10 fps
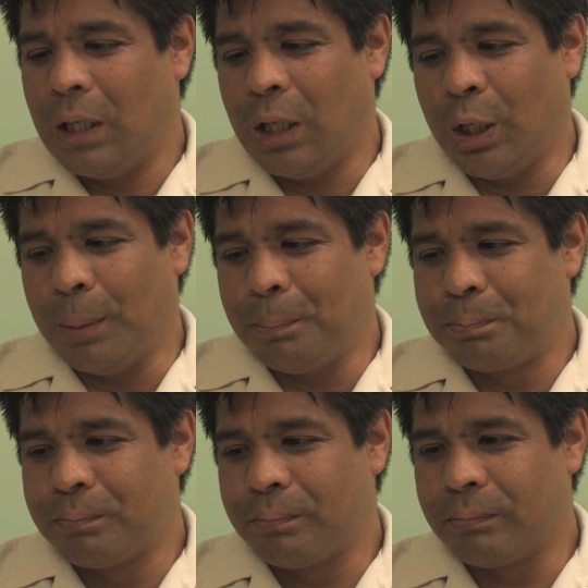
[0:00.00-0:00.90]
It
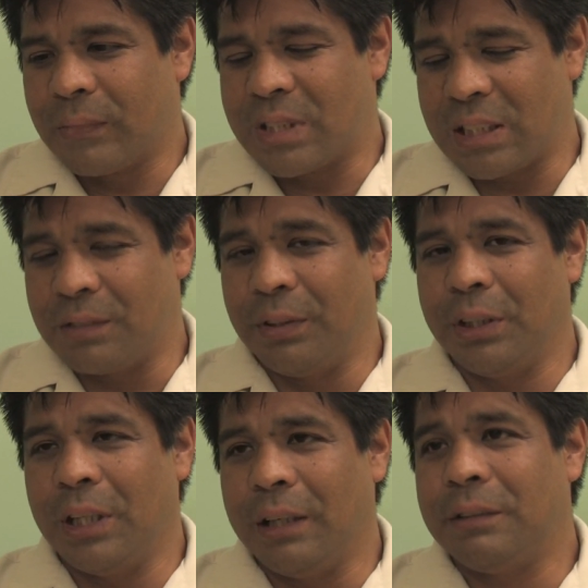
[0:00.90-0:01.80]
takes a
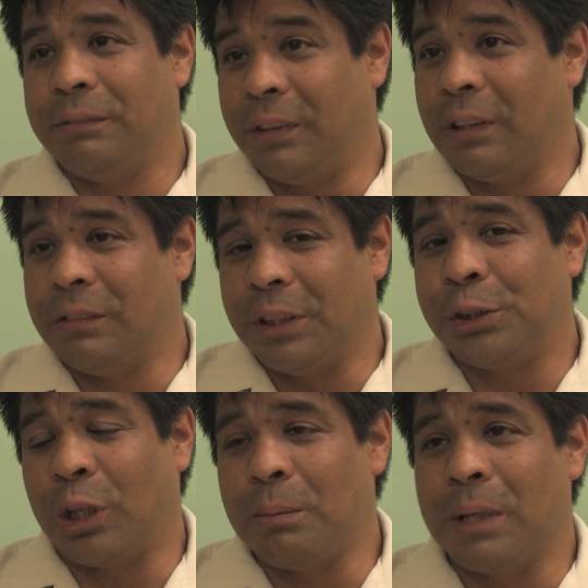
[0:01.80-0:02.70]
very
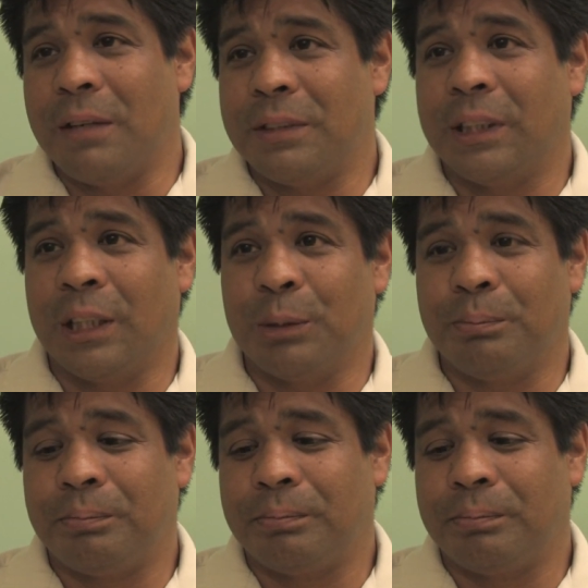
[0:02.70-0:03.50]
sharp knife to cut them.